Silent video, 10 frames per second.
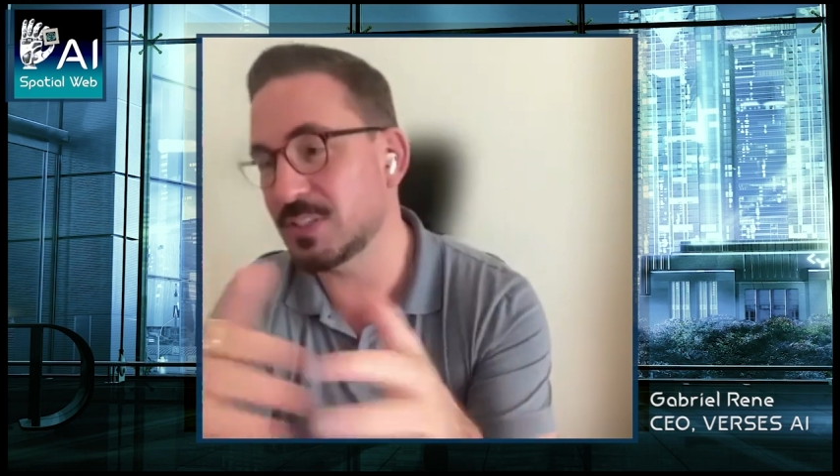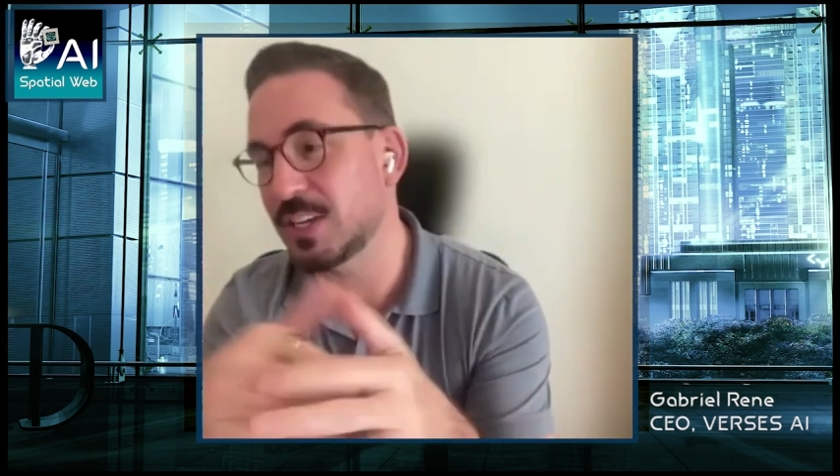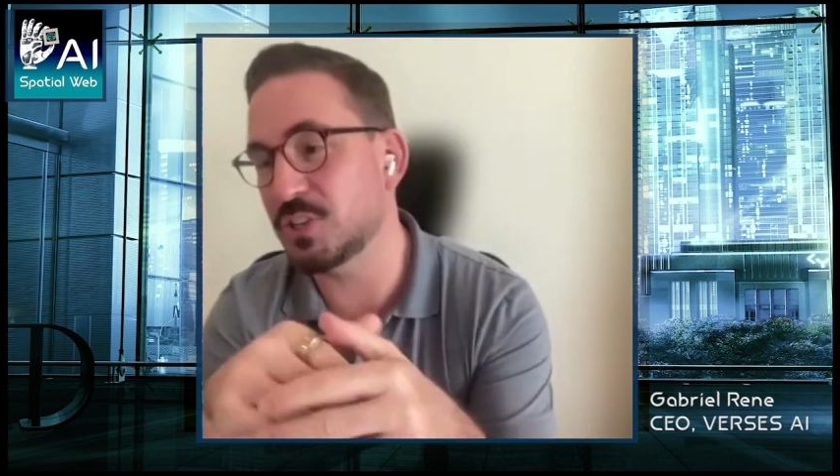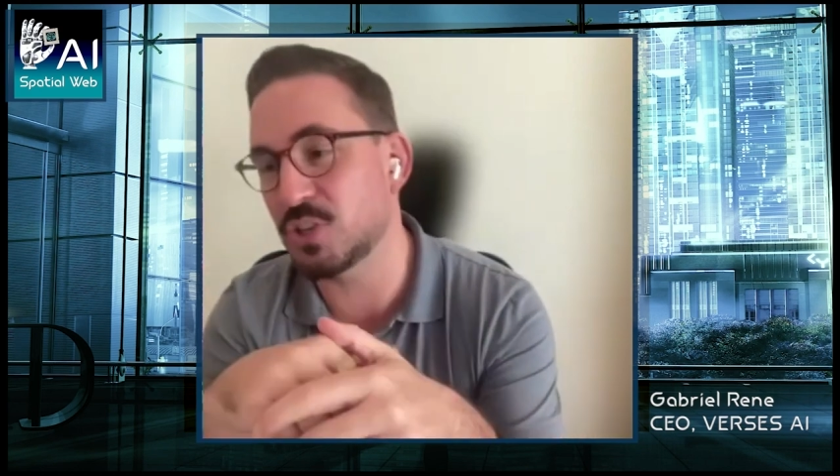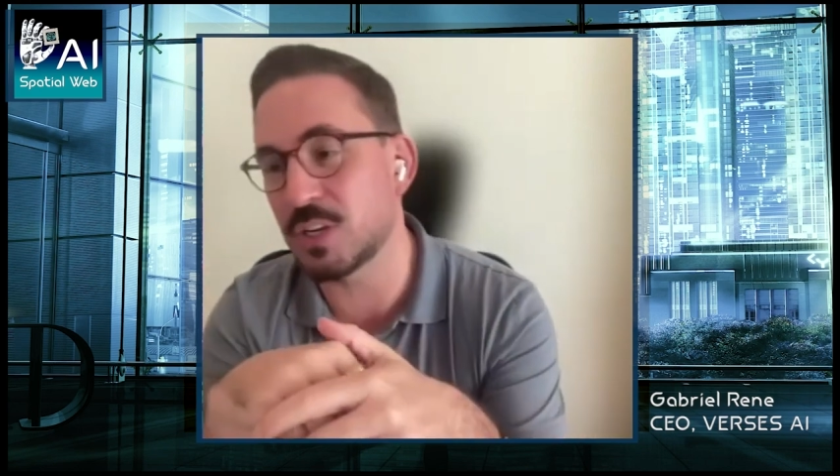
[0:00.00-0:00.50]

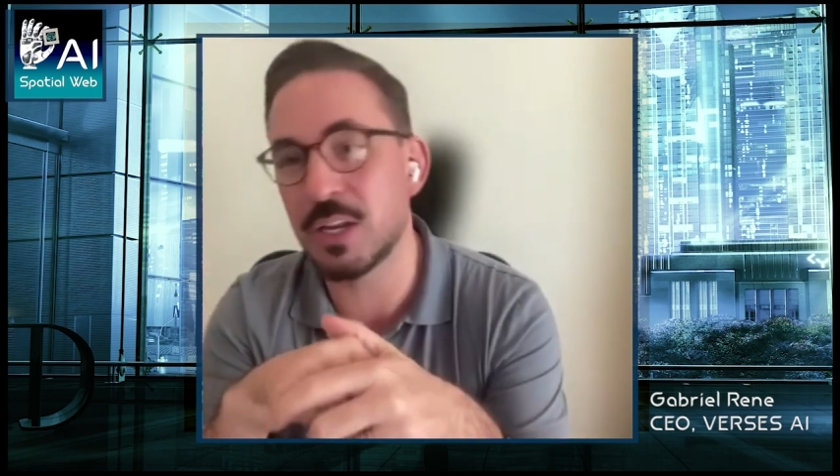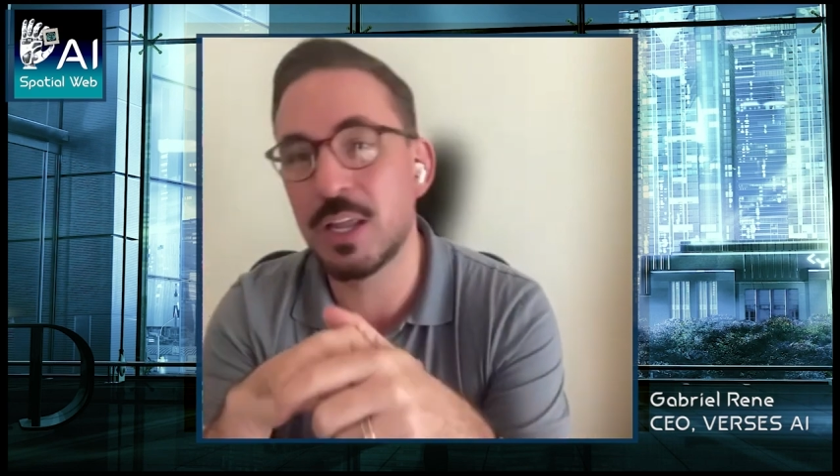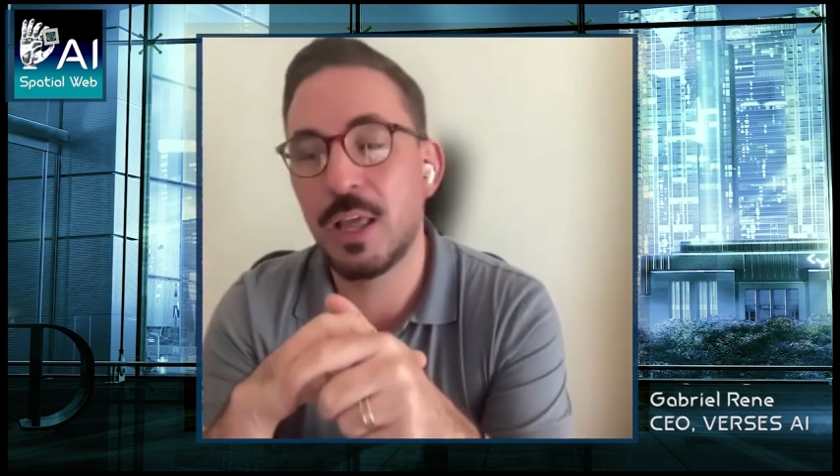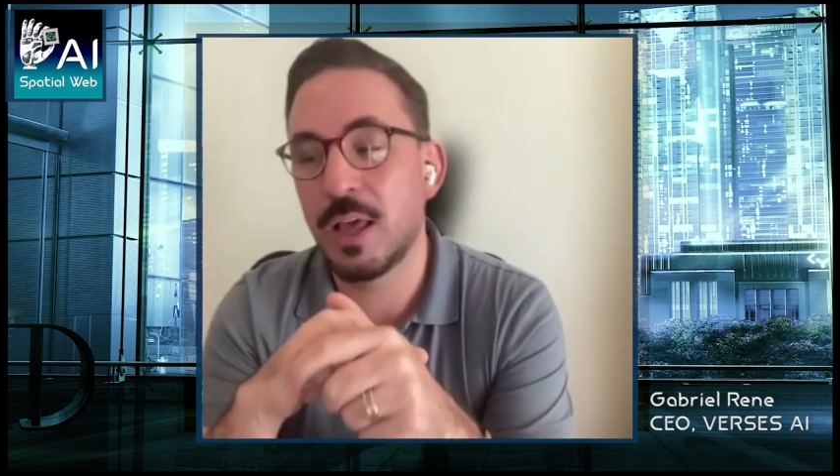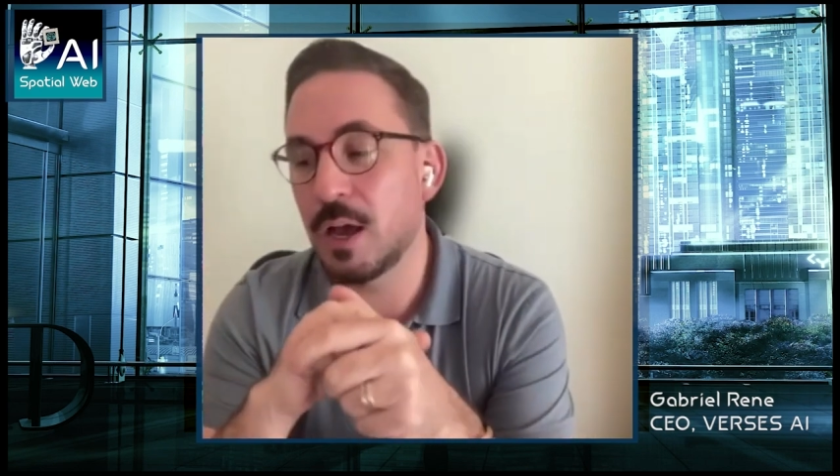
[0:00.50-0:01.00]

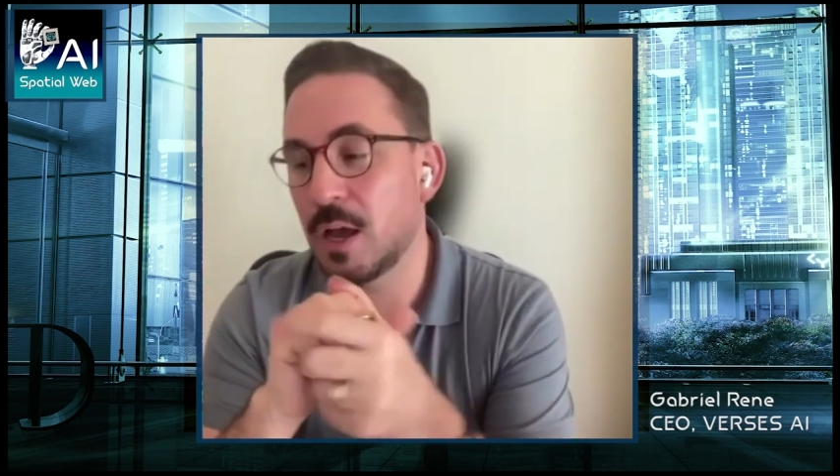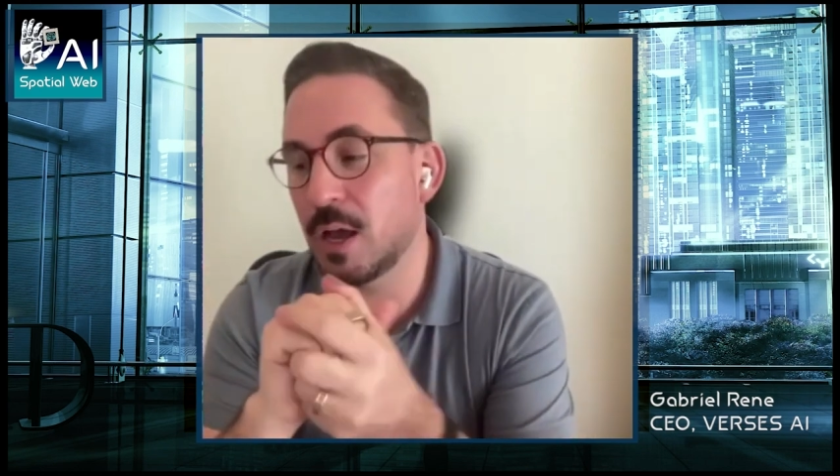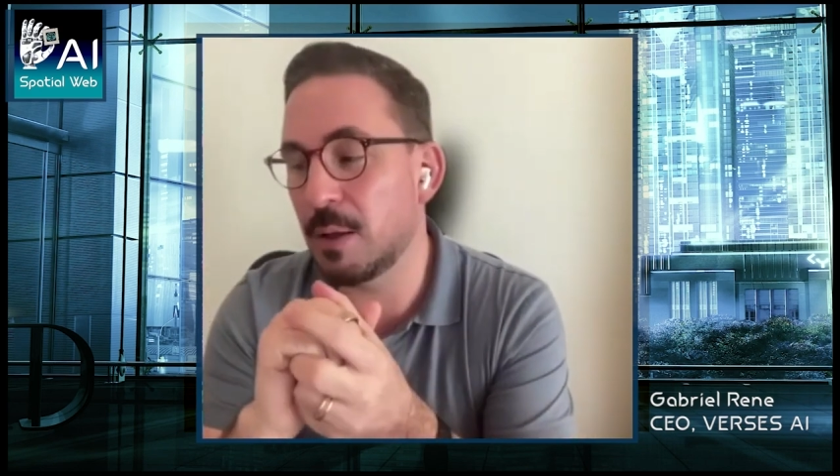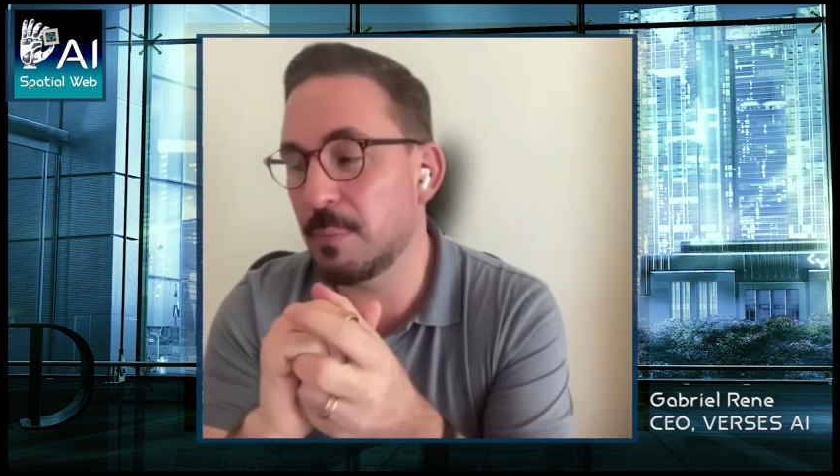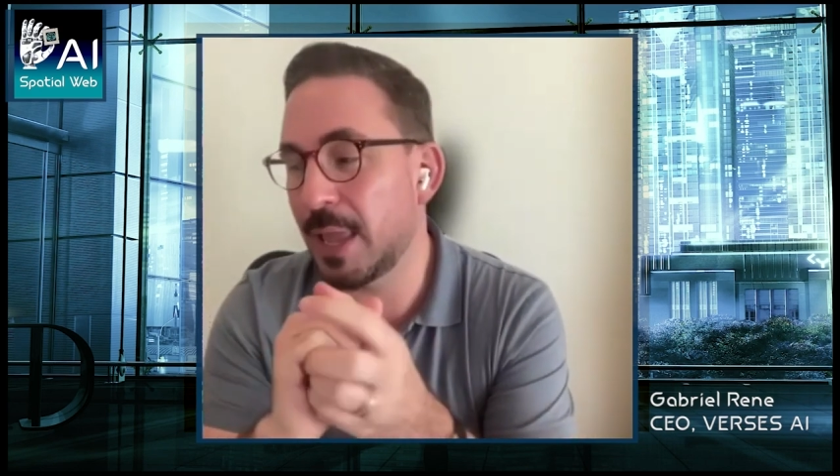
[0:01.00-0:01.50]
personalization
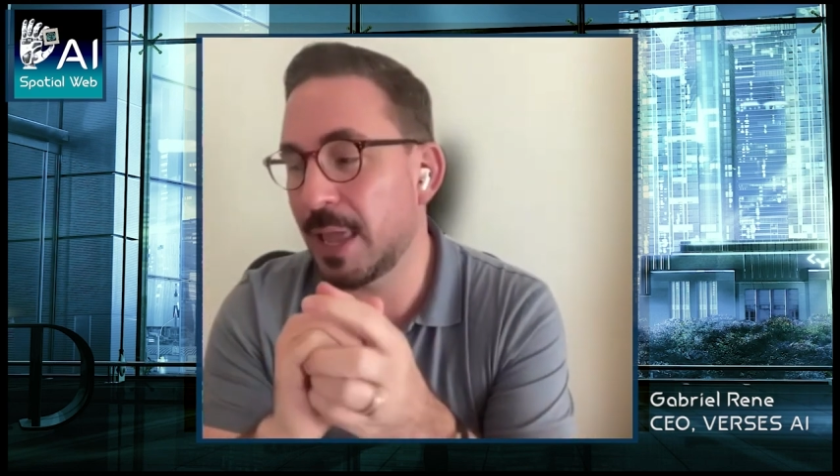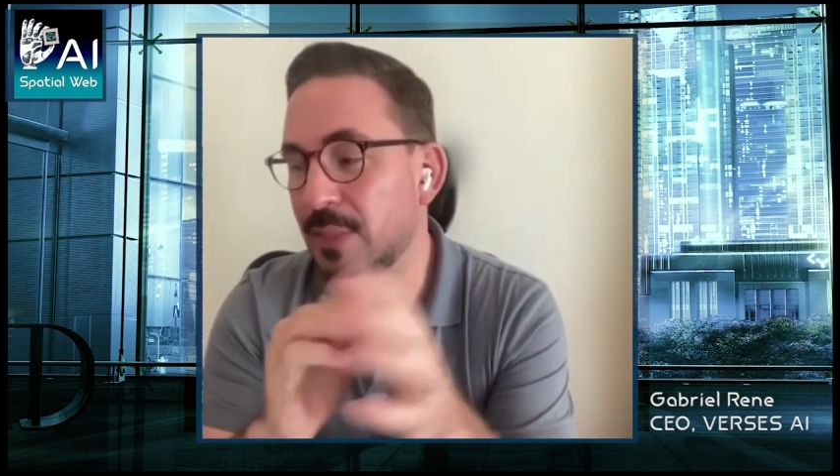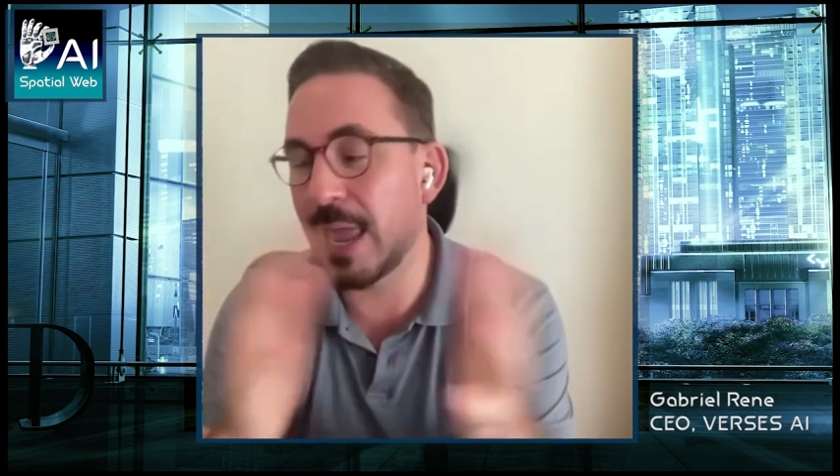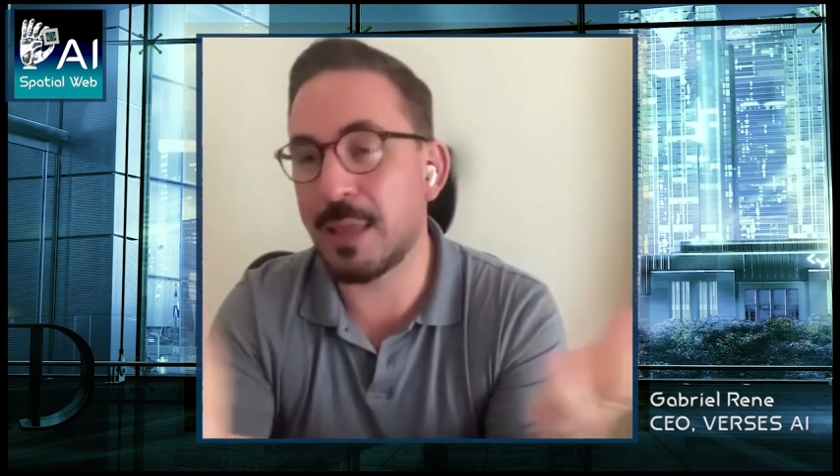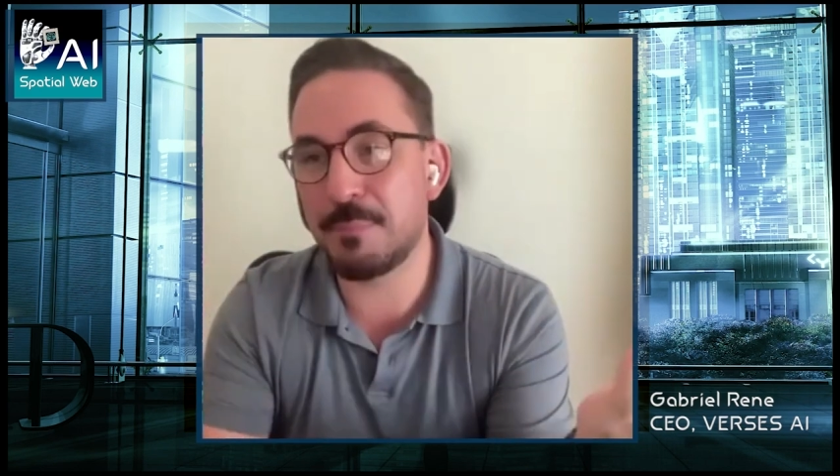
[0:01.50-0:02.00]

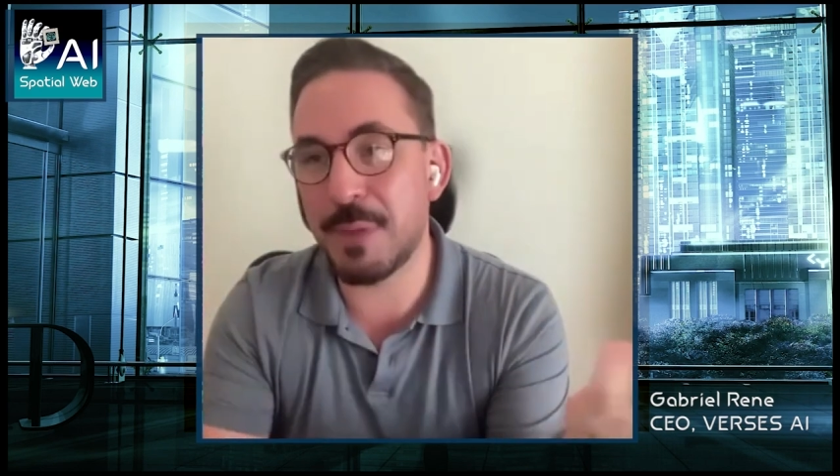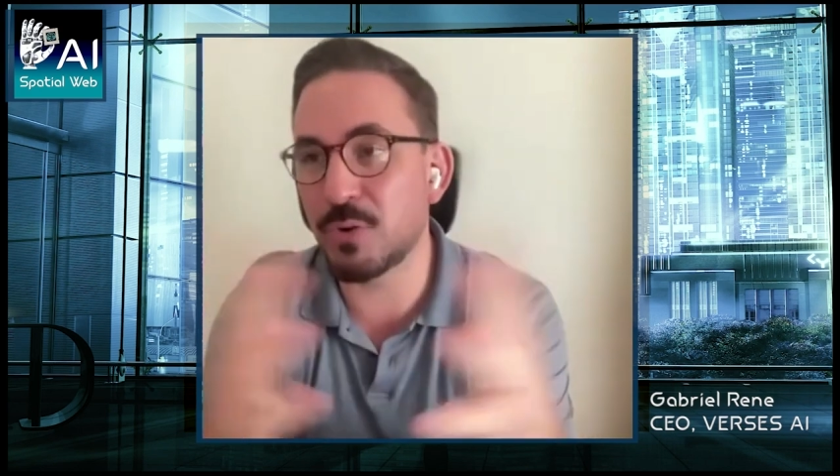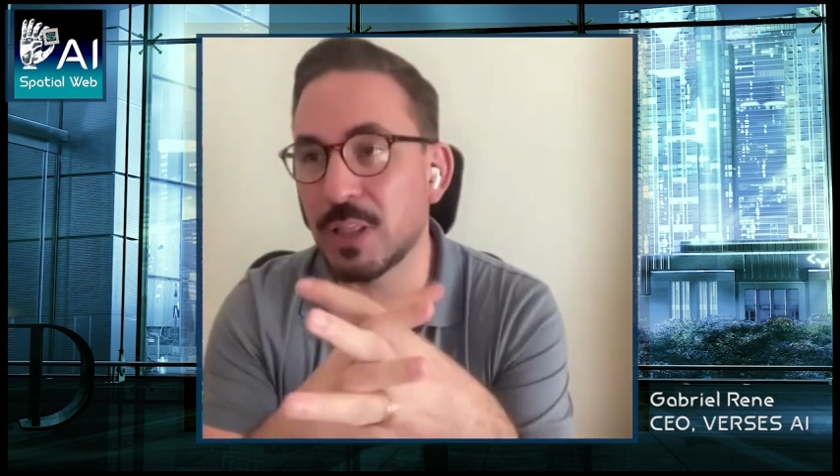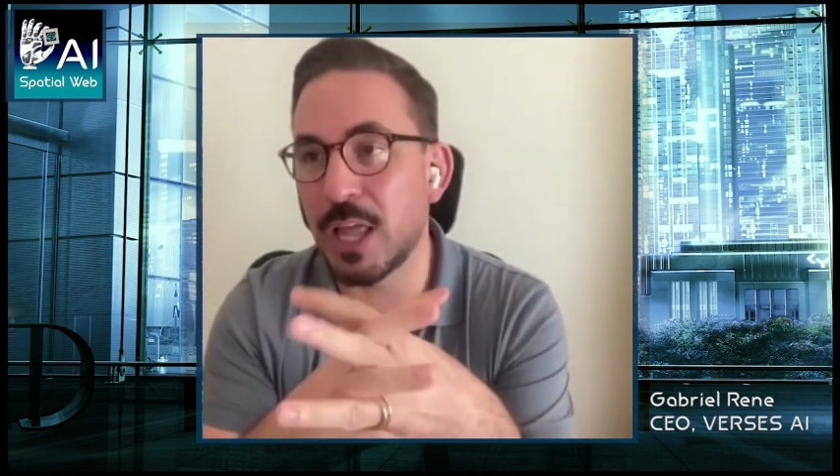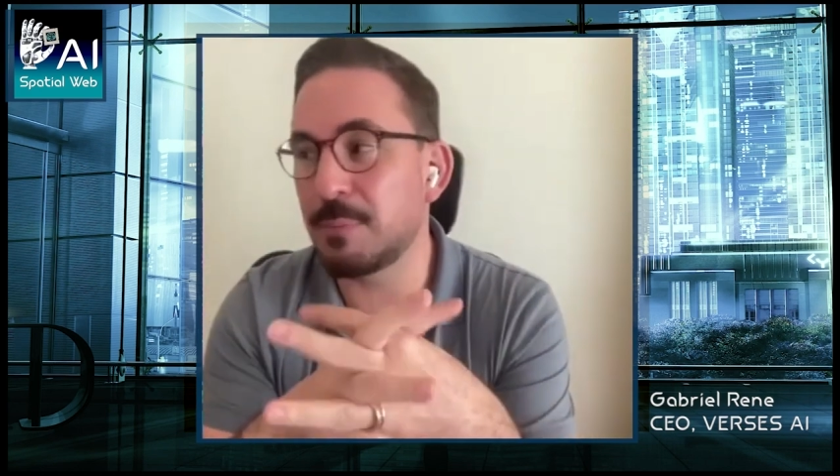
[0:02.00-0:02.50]
and